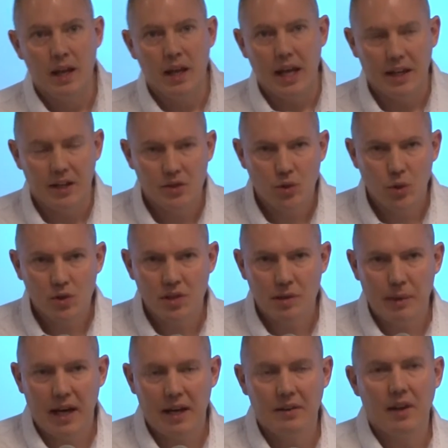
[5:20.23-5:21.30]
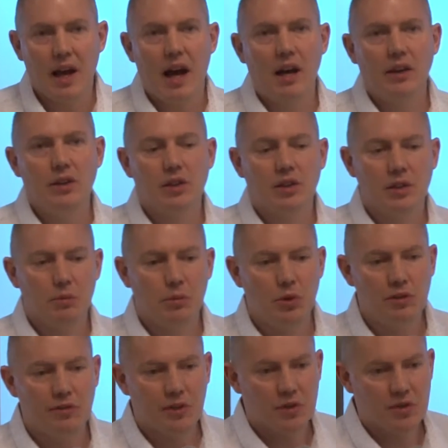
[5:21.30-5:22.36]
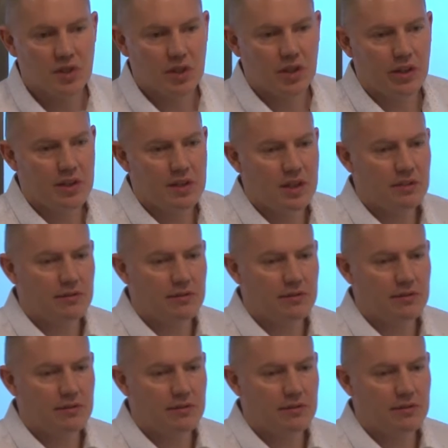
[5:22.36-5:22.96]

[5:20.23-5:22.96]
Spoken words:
And it talks about how you can move your security